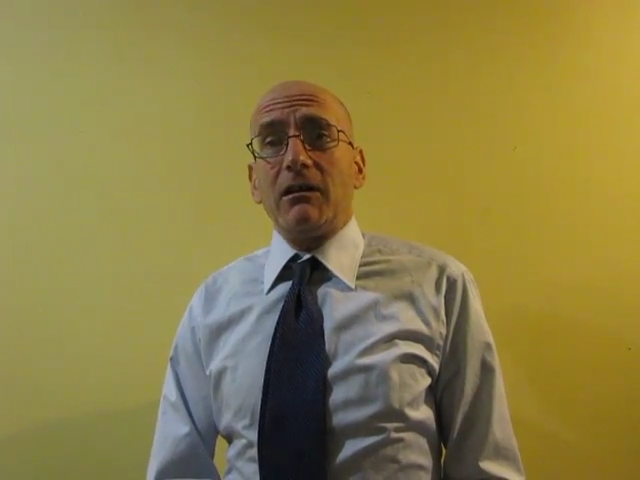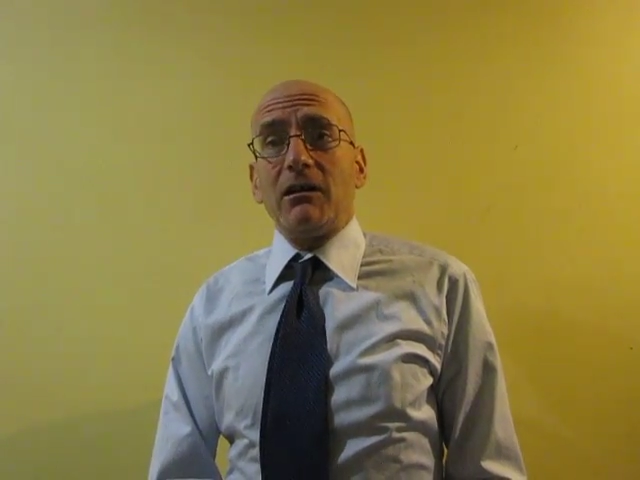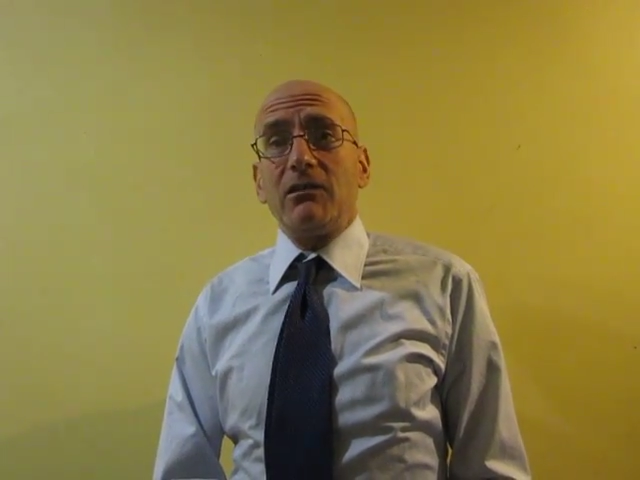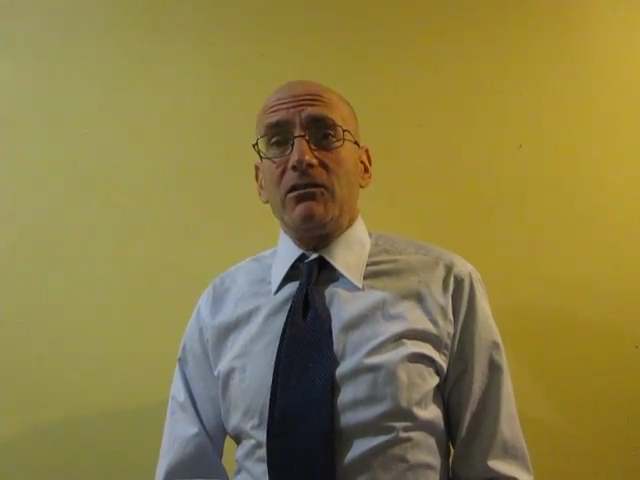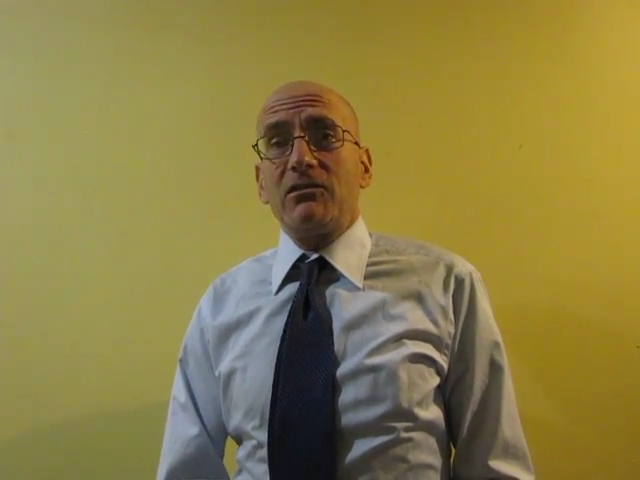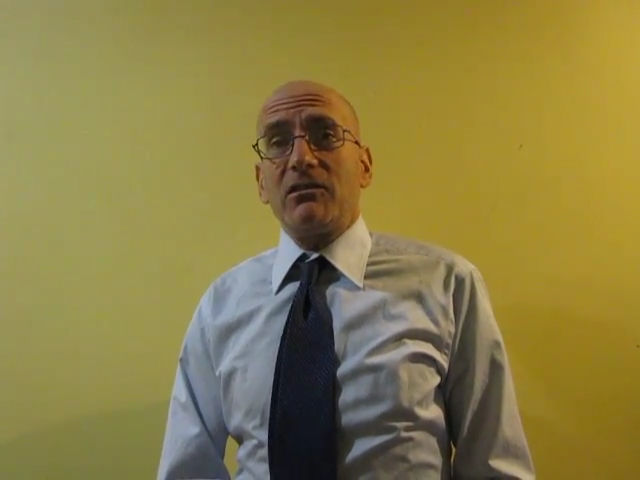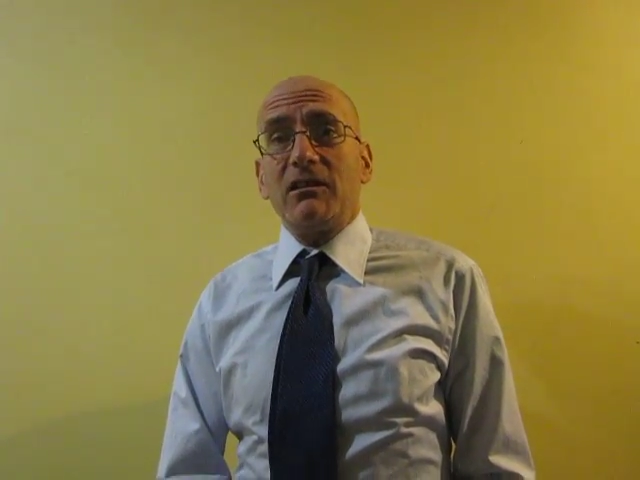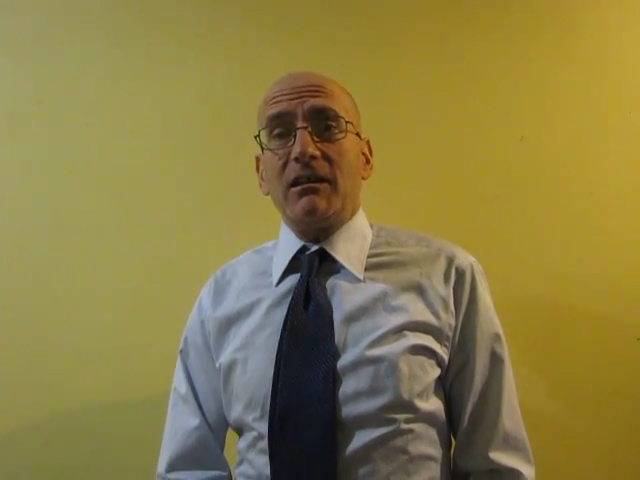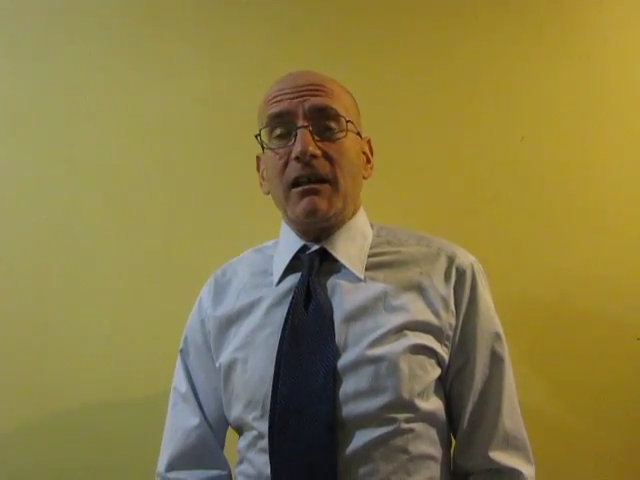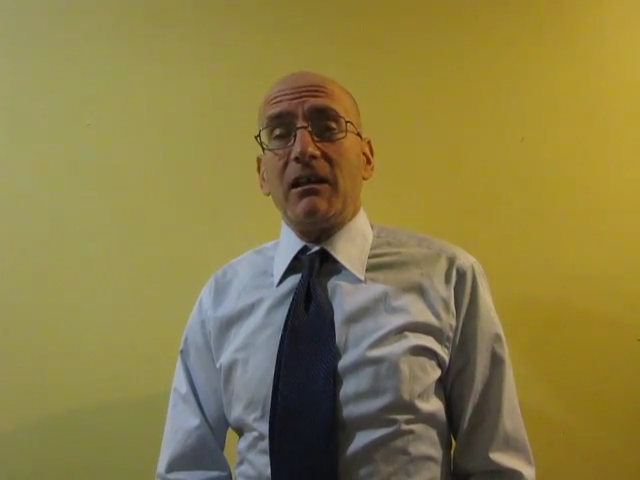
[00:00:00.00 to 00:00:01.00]

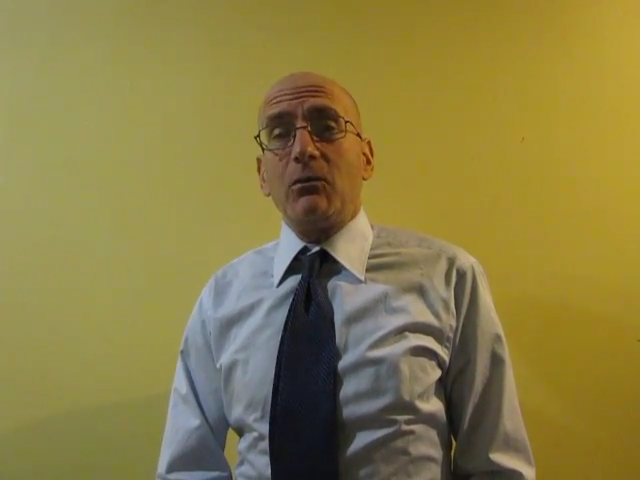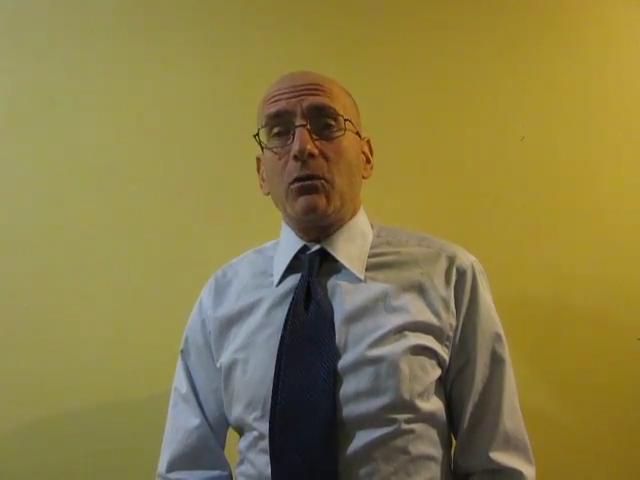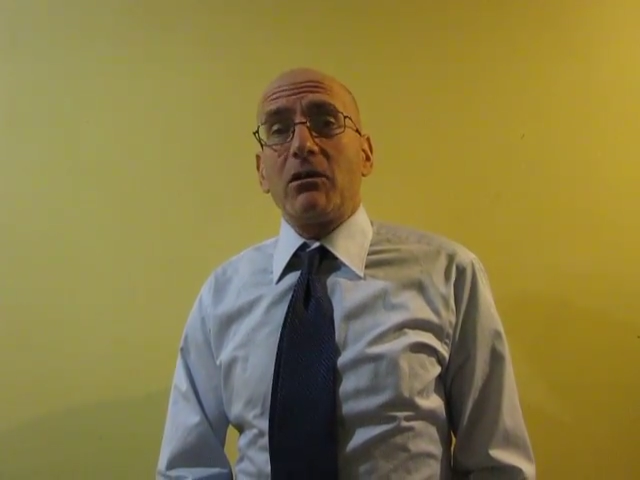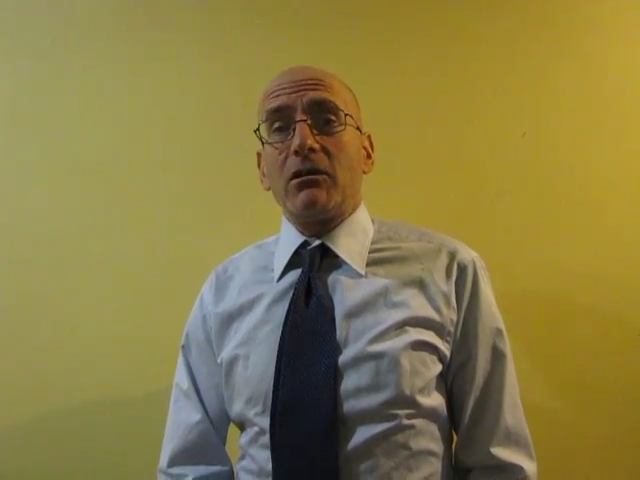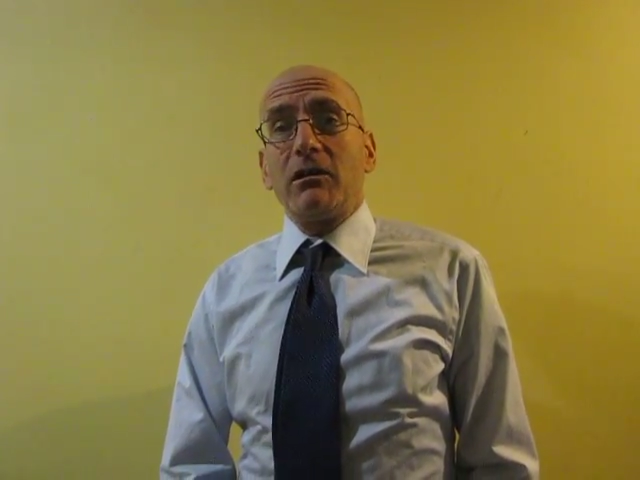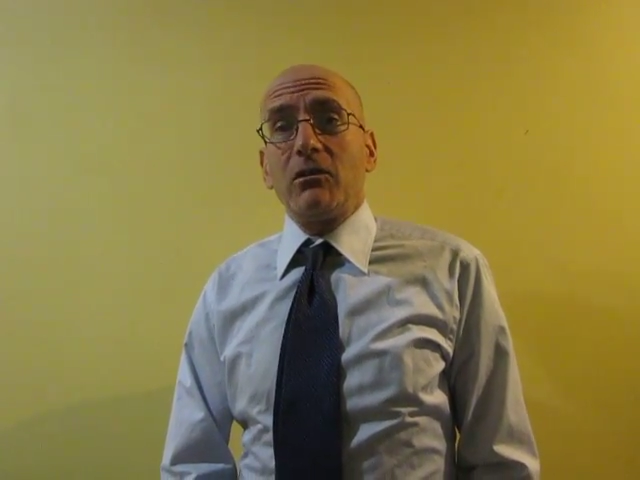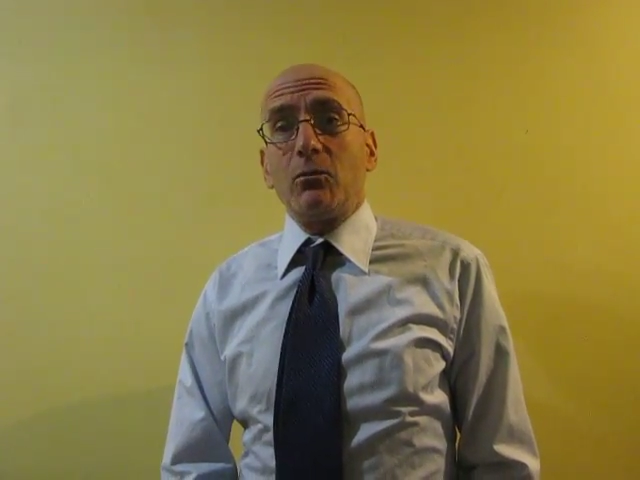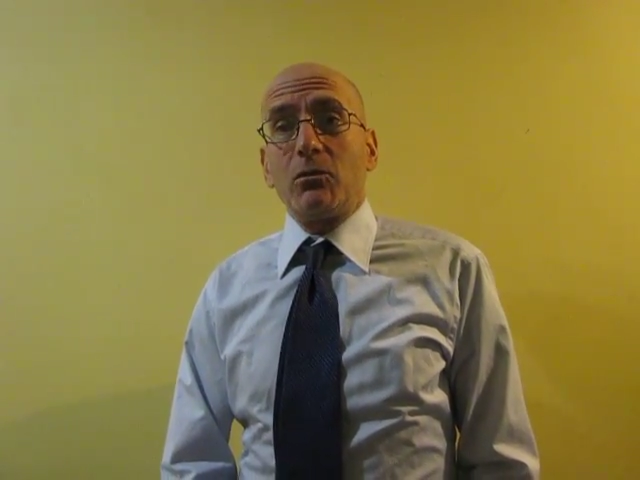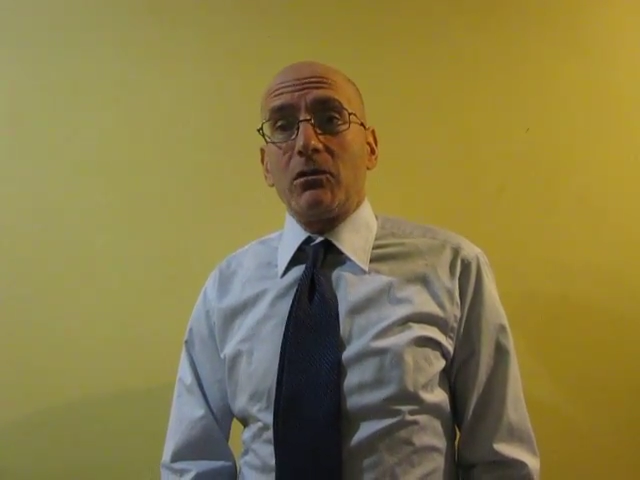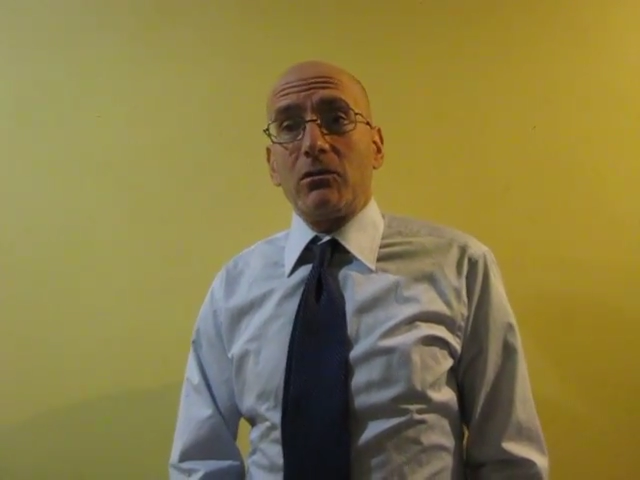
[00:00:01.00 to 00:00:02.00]
unseen anywhere in the
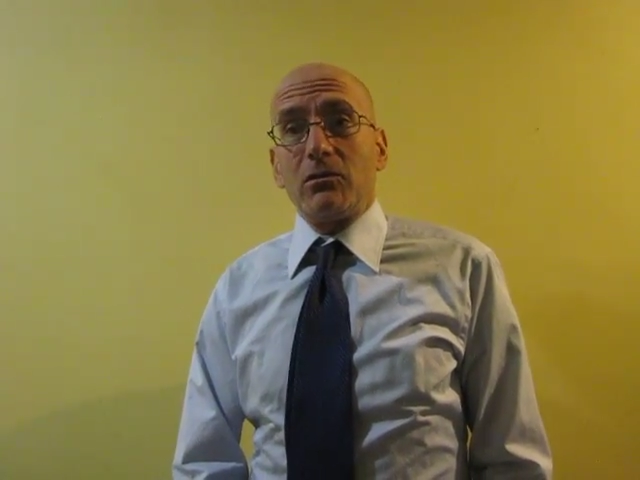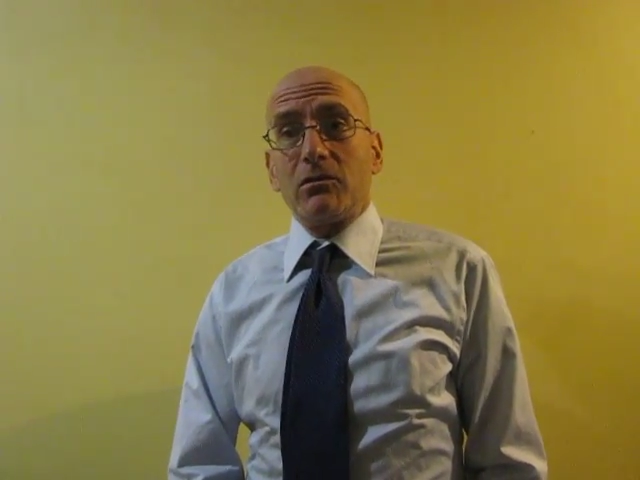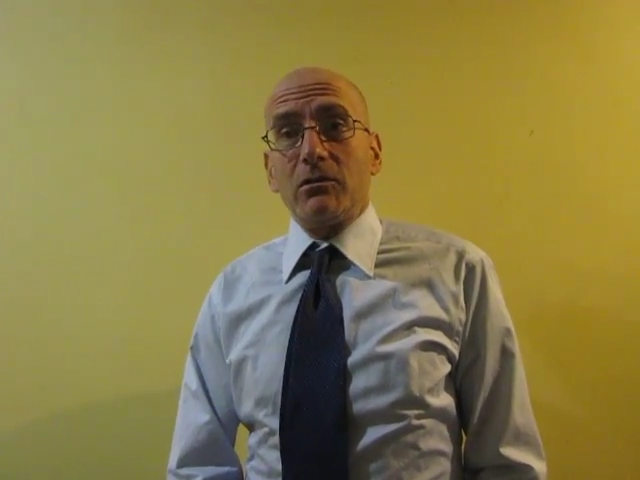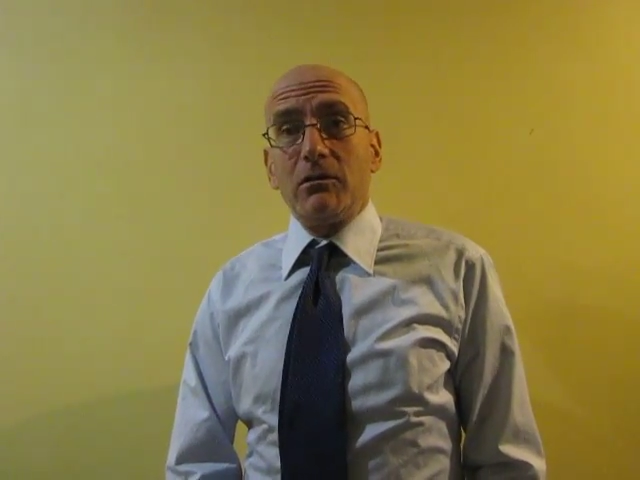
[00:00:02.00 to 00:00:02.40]
world.